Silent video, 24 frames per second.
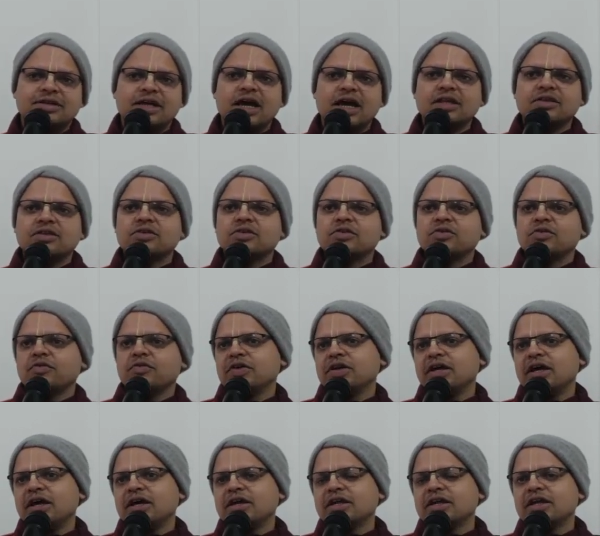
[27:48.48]
And if
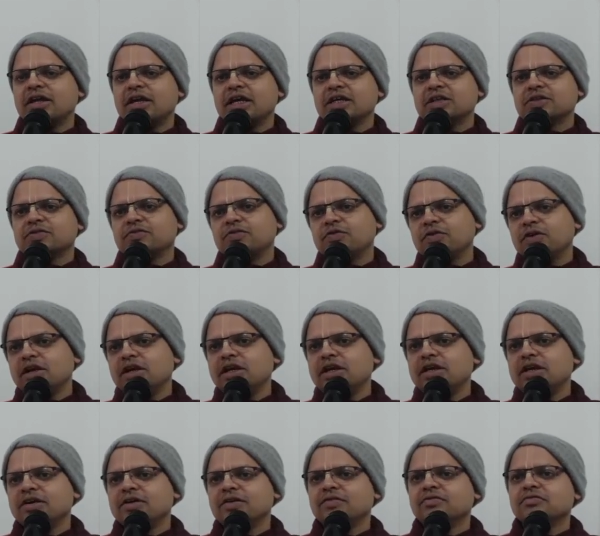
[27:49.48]
we realize
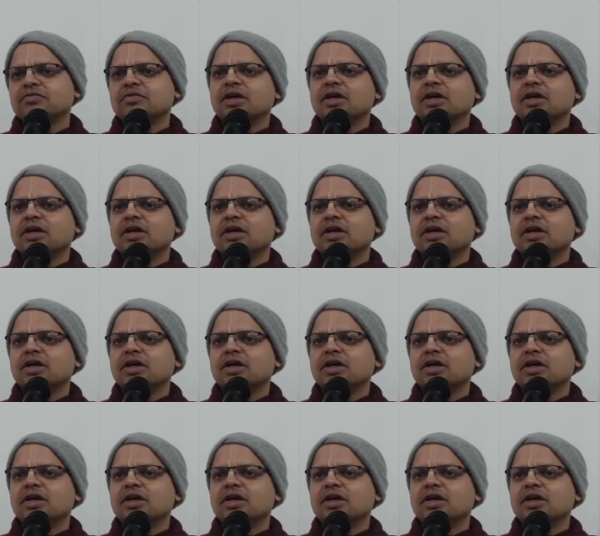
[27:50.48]
fully,